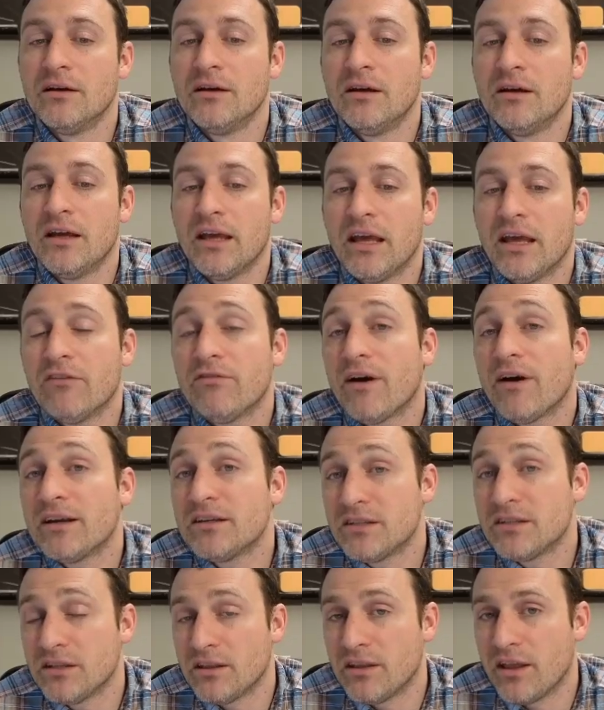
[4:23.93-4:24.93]
If I
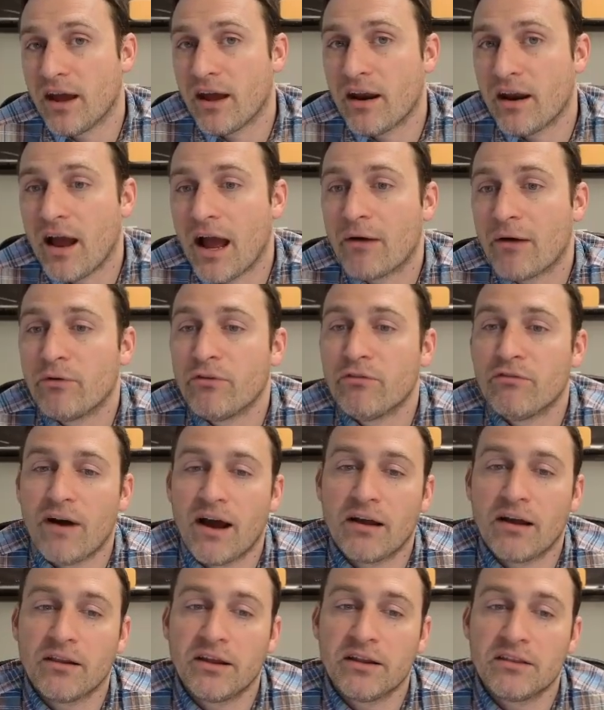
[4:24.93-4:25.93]
did that, I would
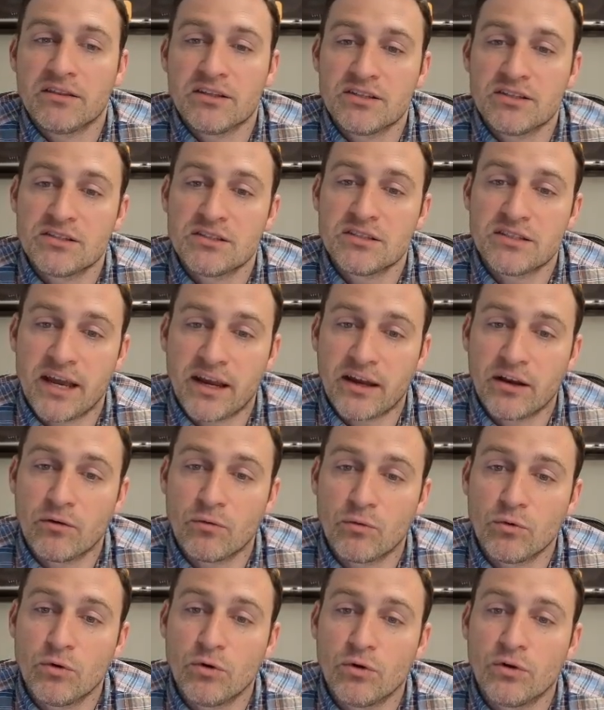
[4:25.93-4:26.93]
violate this second
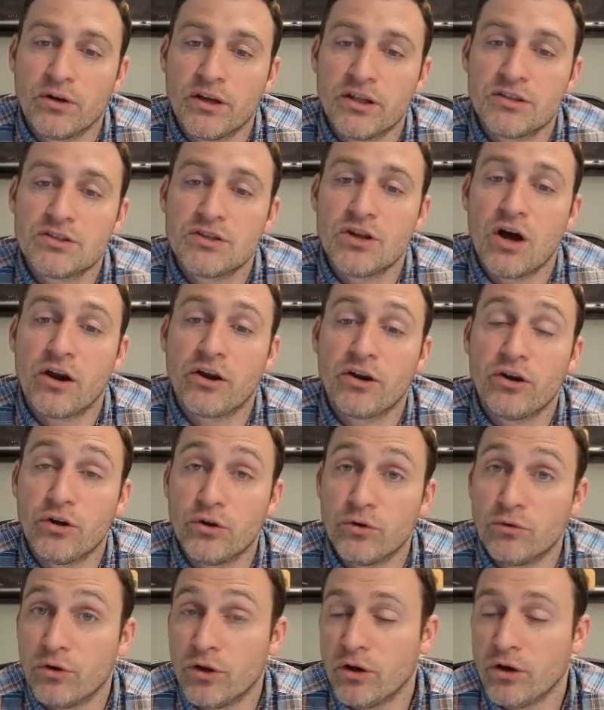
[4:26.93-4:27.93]
rule. It's not a new
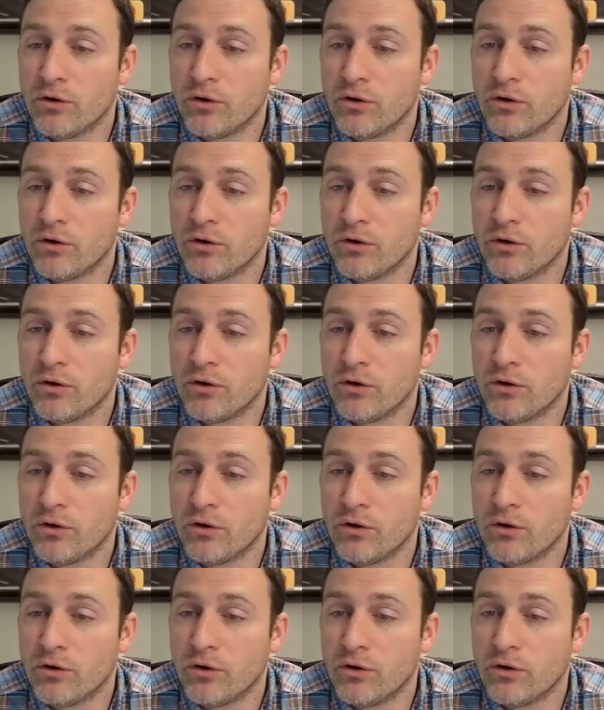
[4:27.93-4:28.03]
node.